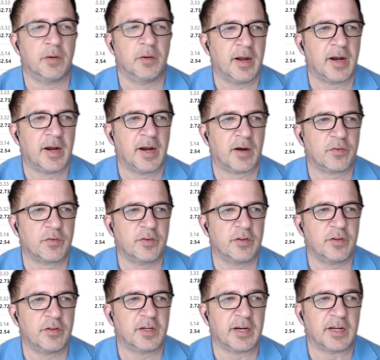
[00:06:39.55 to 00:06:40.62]
And I don't see
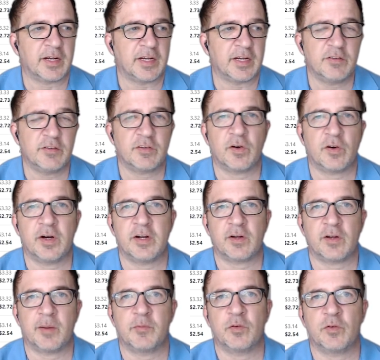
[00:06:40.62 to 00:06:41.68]
it getting easier
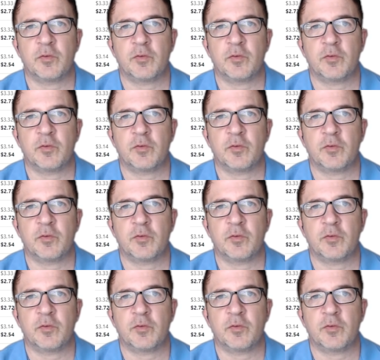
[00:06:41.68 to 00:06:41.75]
anytime soon,